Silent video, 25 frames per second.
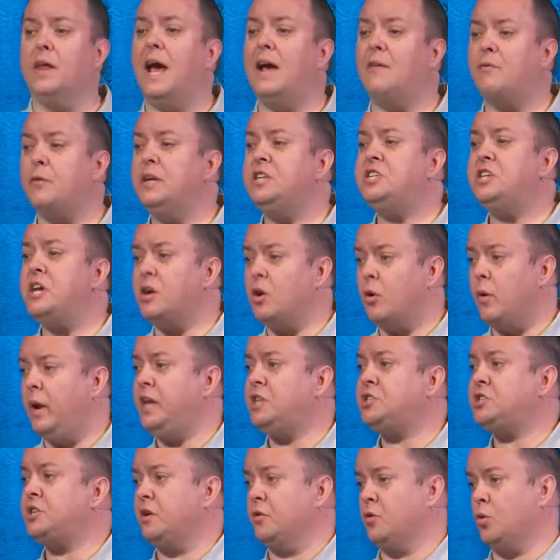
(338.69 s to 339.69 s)
every
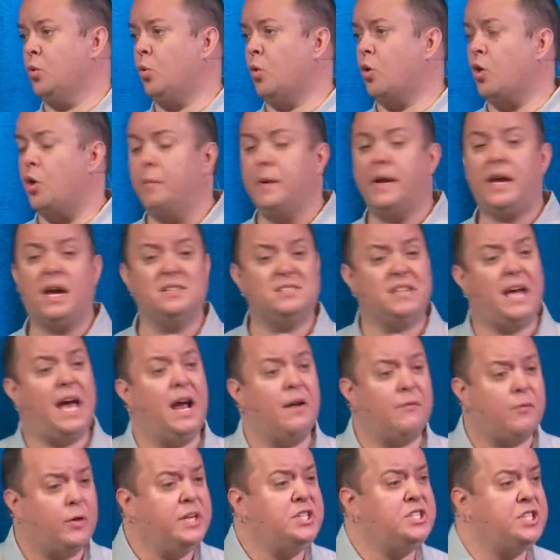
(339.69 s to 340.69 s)
generation of the world, because
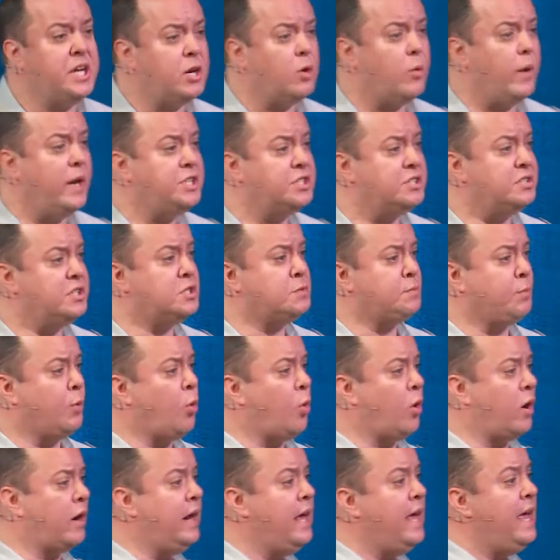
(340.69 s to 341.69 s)
every generation that's
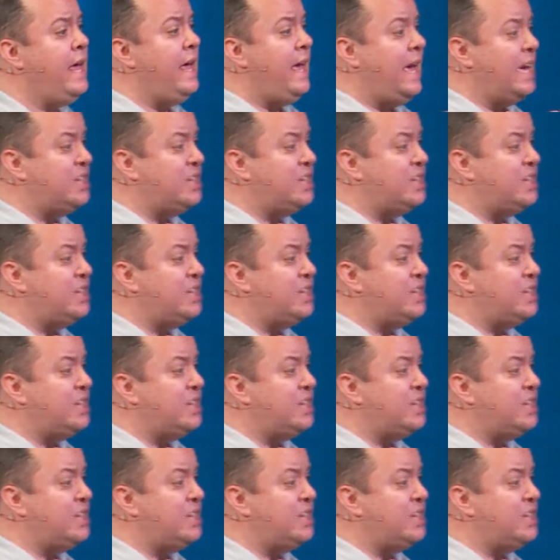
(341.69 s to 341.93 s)
born